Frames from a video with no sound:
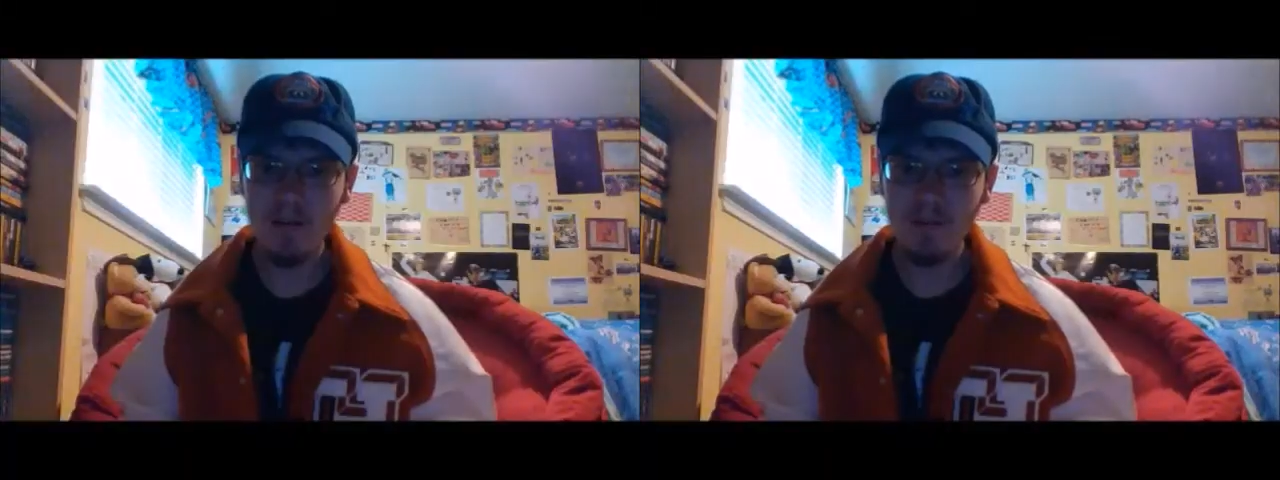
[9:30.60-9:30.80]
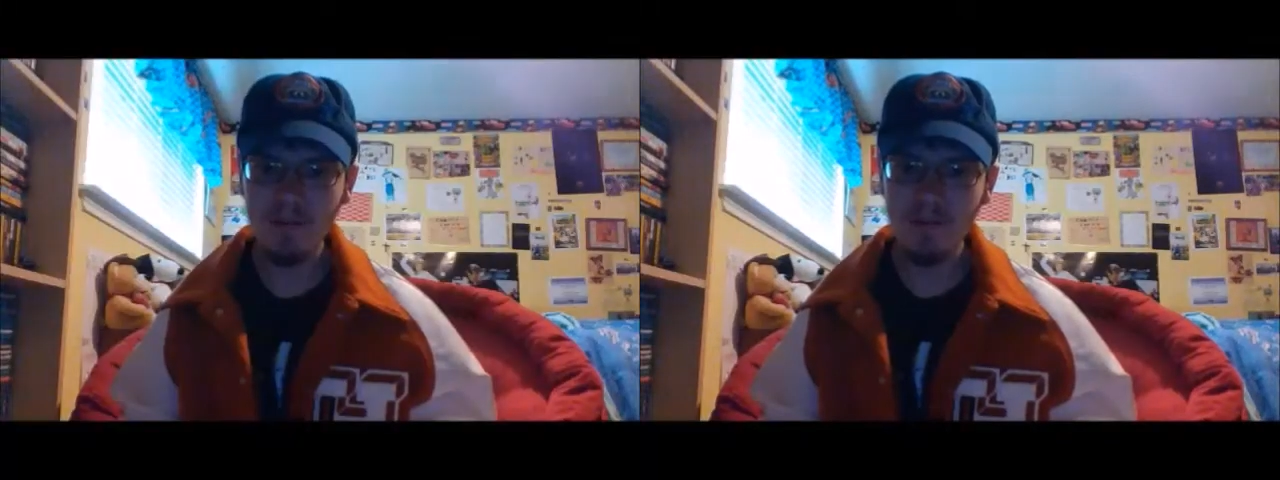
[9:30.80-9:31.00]

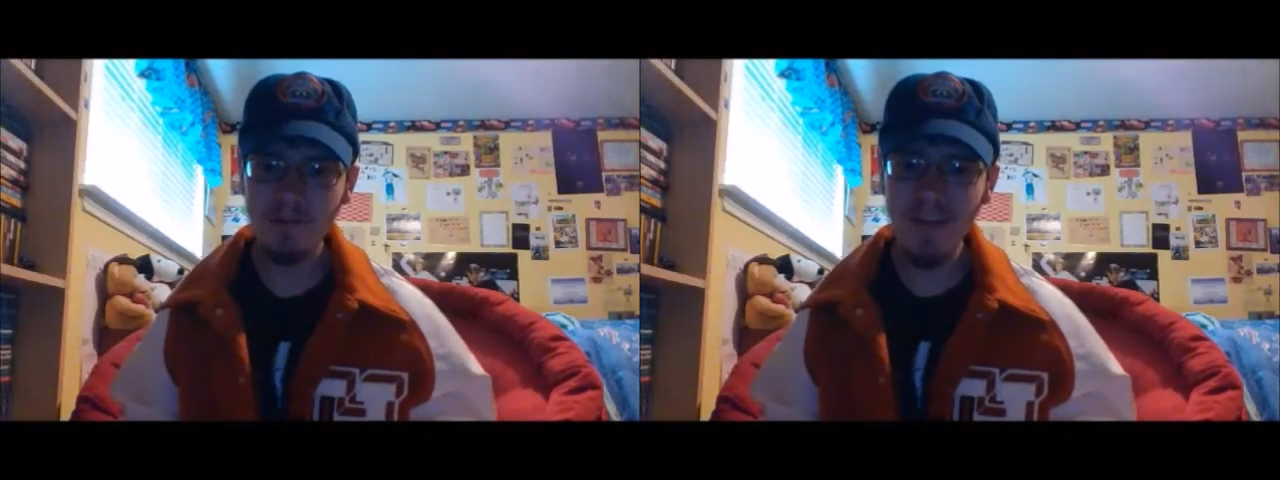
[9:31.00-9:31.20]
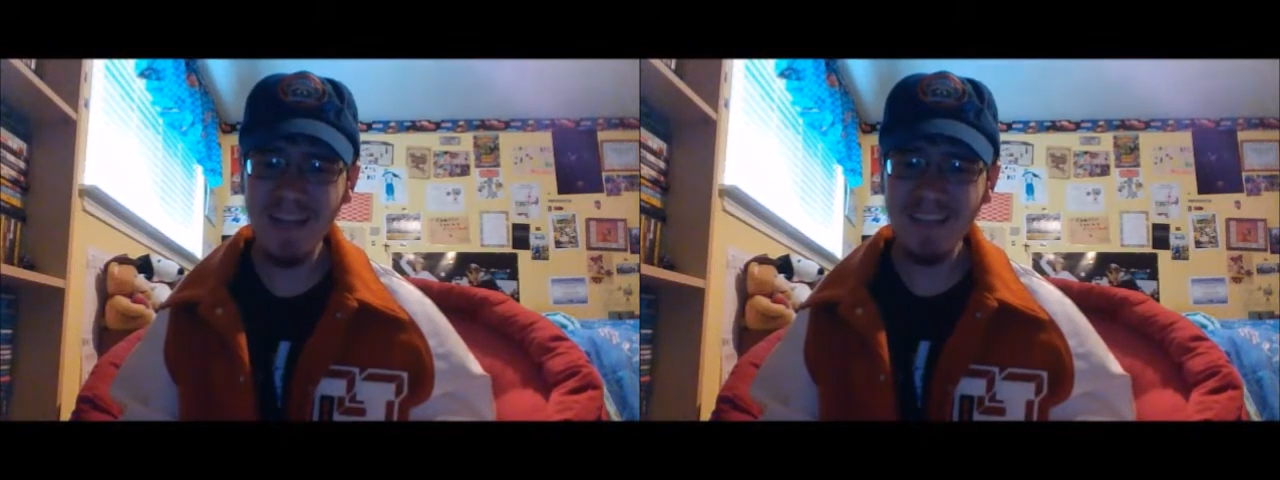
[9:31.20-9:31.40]

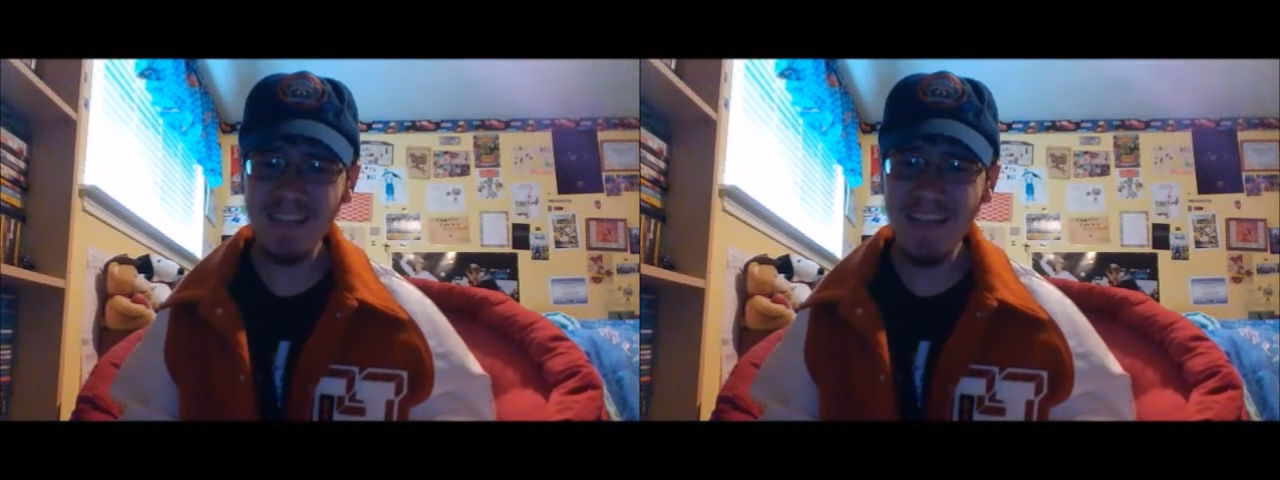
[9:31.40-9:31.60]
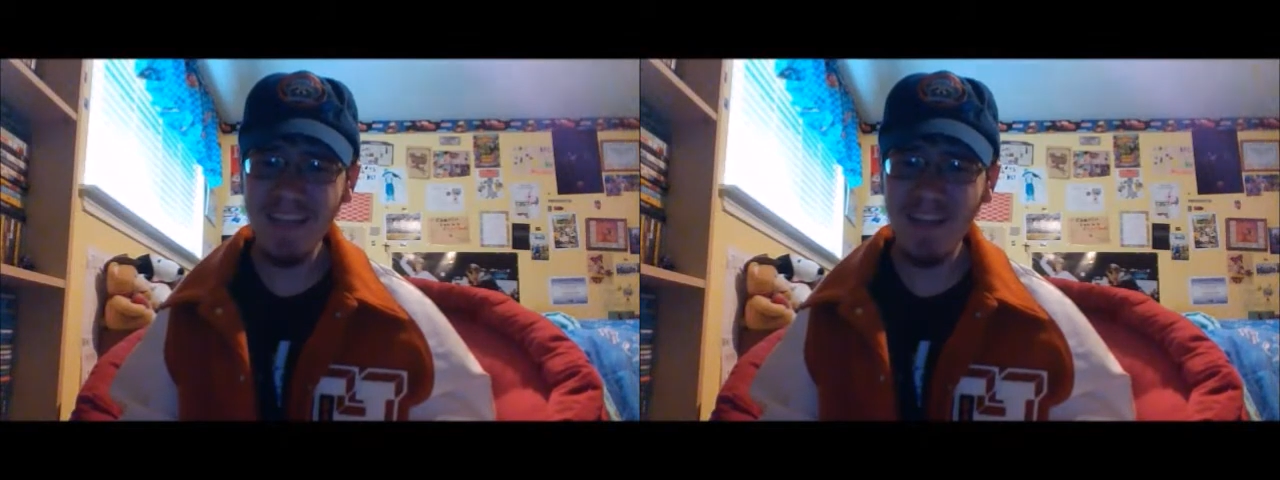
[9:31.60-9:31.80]

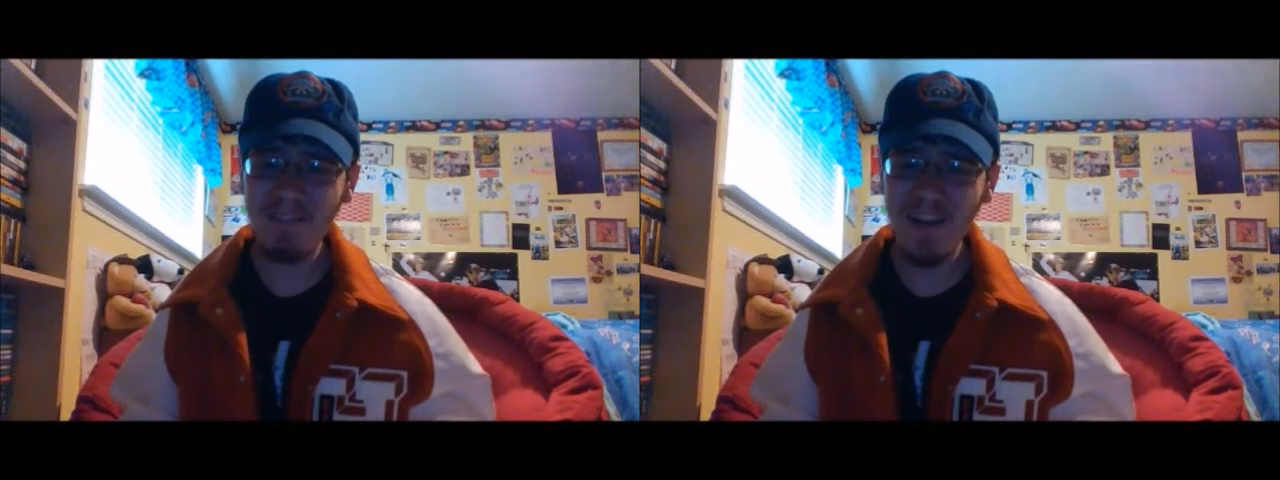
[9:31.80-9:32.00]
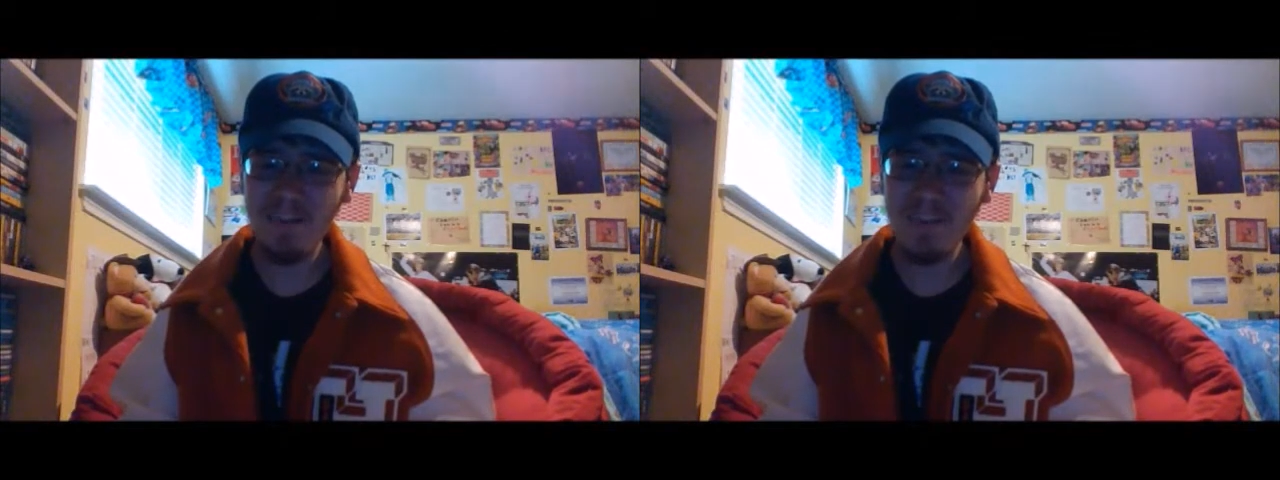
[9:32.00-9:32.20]
Strangely enough,
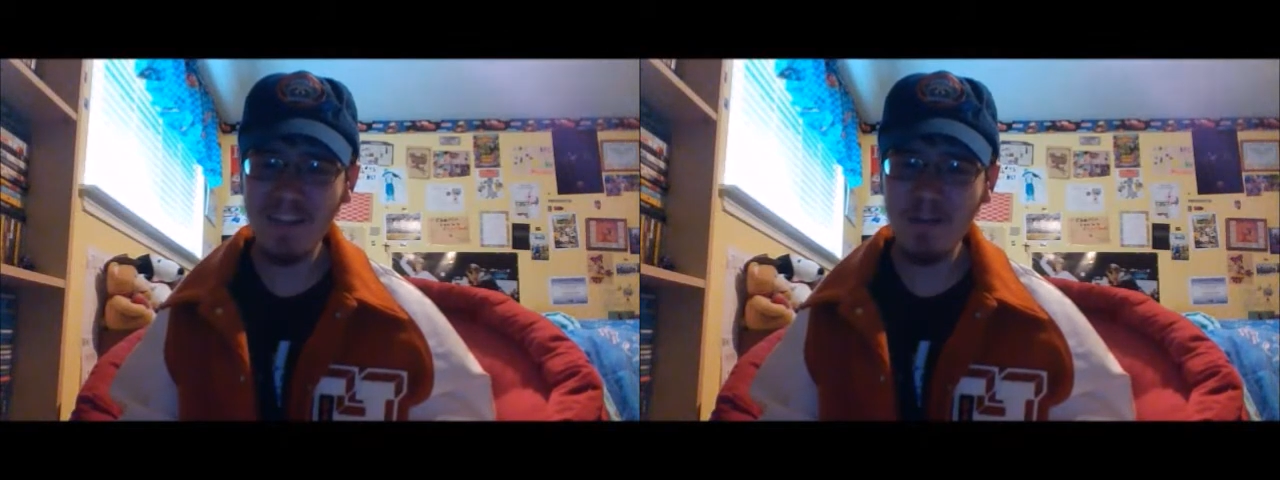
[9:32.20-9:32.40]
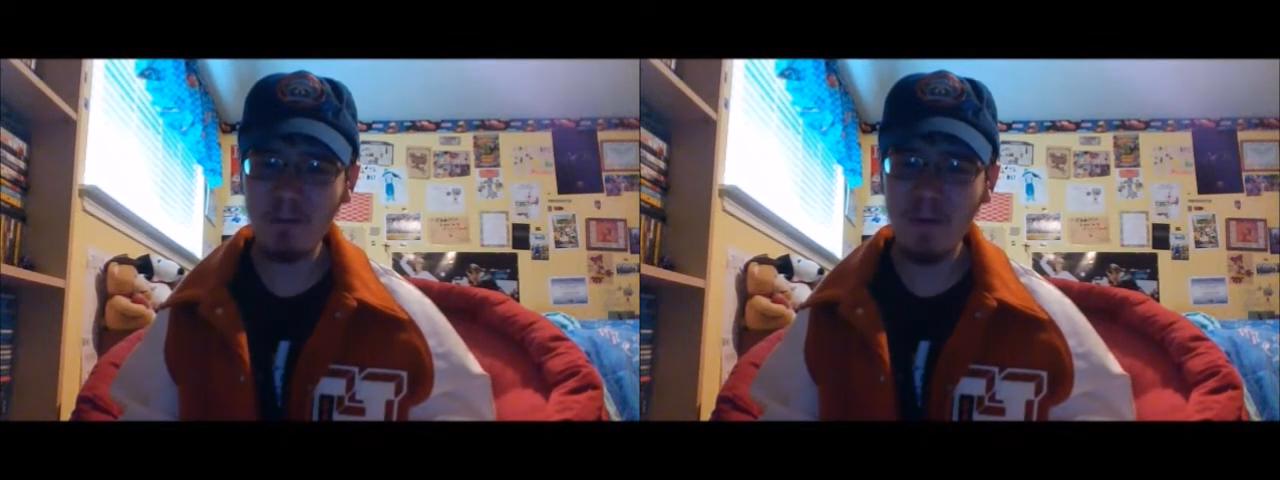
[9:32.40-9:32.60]
I've seen